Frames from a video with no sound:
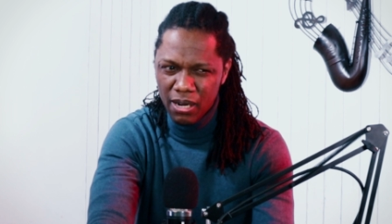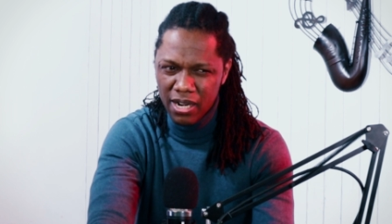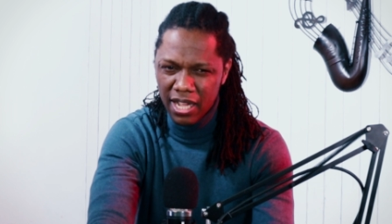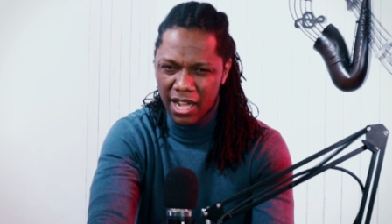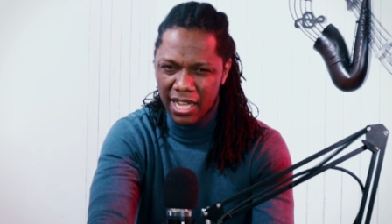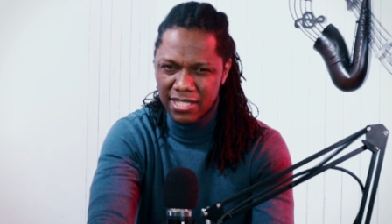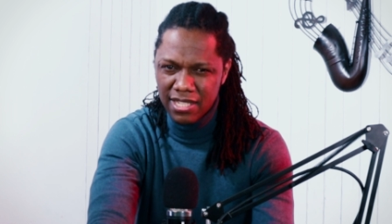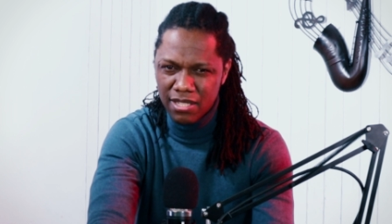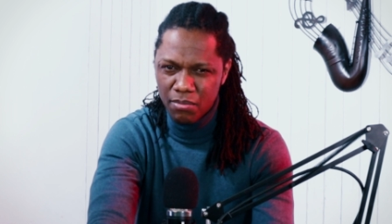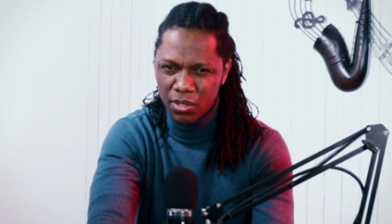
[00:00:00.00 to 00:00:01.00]
learning
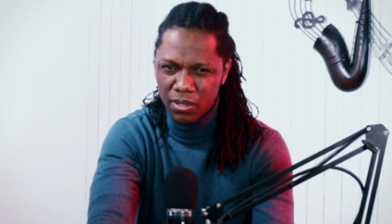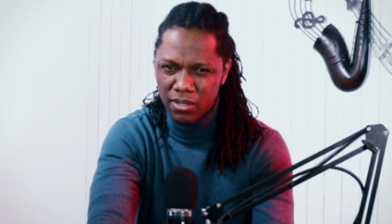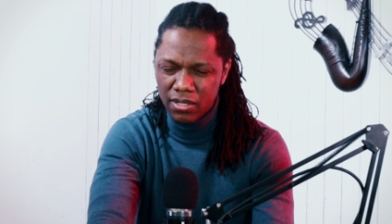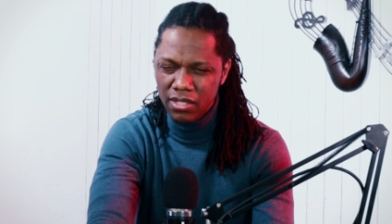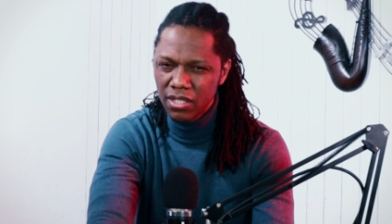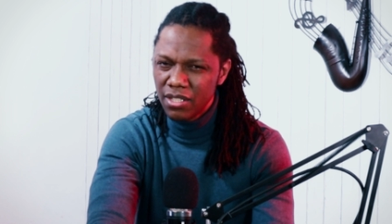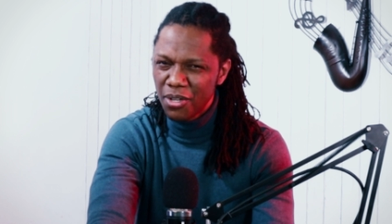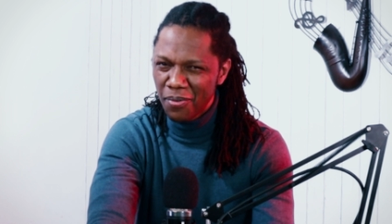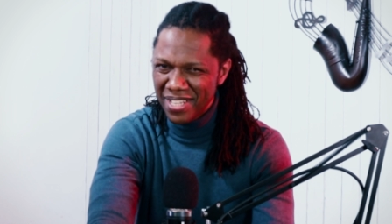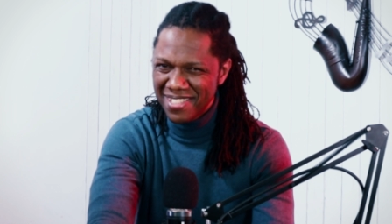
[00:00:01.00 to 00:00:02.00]
altissimo,
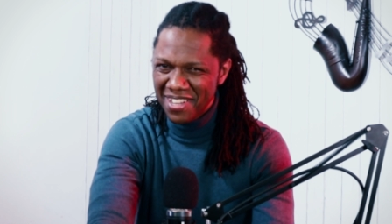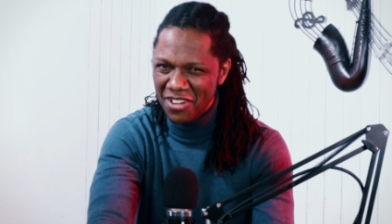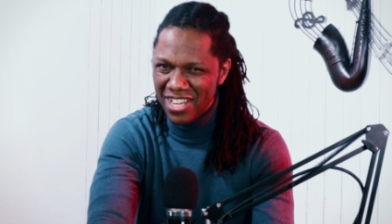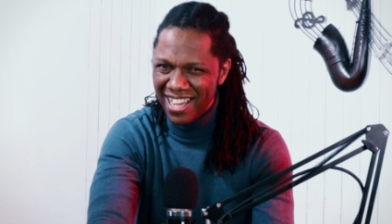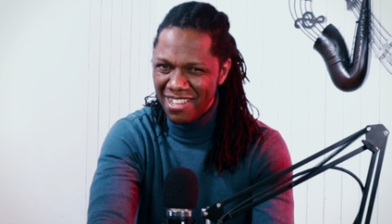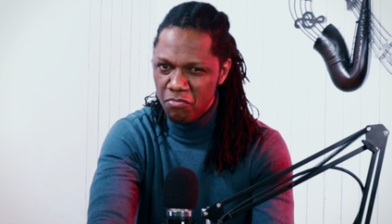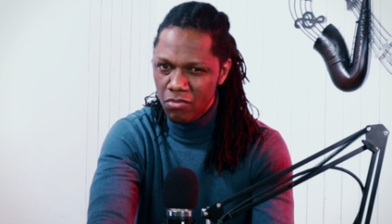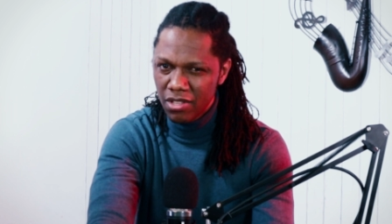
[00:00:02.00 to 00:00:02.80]
you're wasting your time.